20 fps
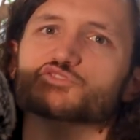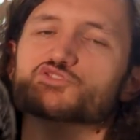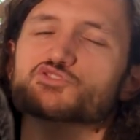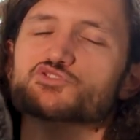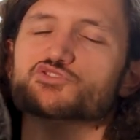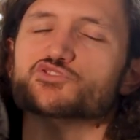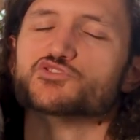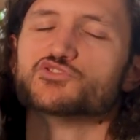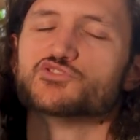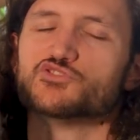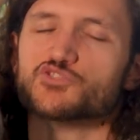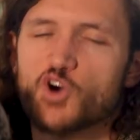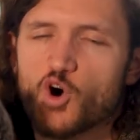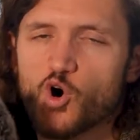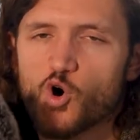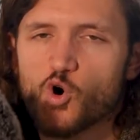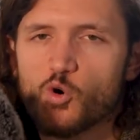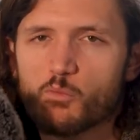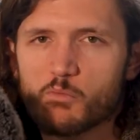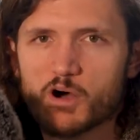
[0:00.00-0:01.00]

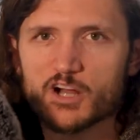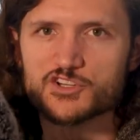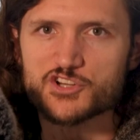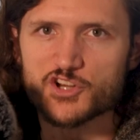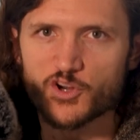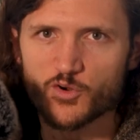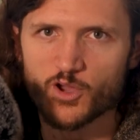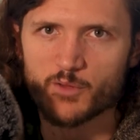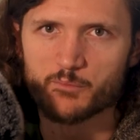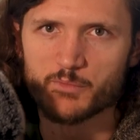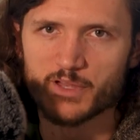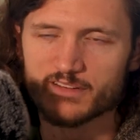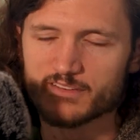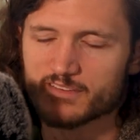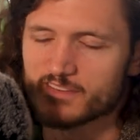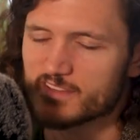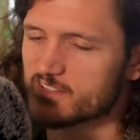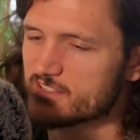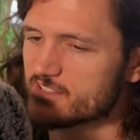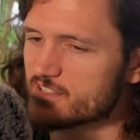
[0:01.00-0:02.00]
so much
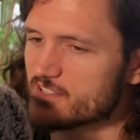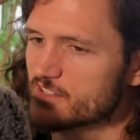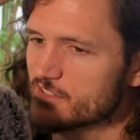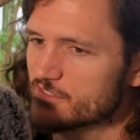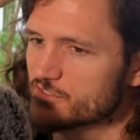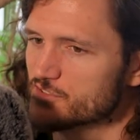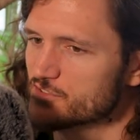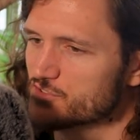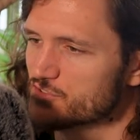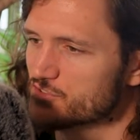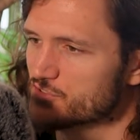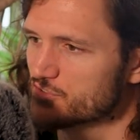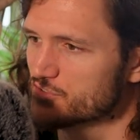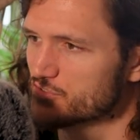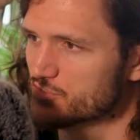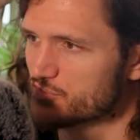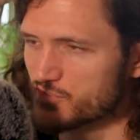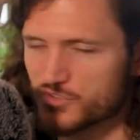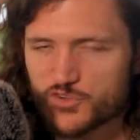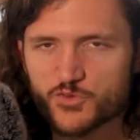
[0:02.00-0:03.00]
equipment. This
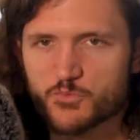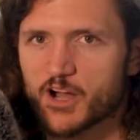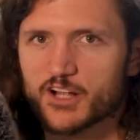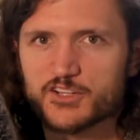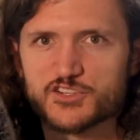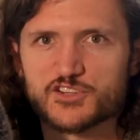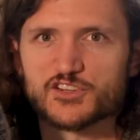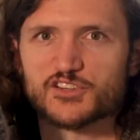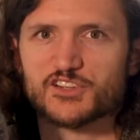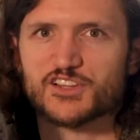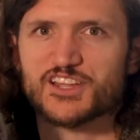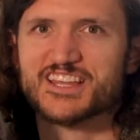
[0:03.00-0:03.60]
is too much.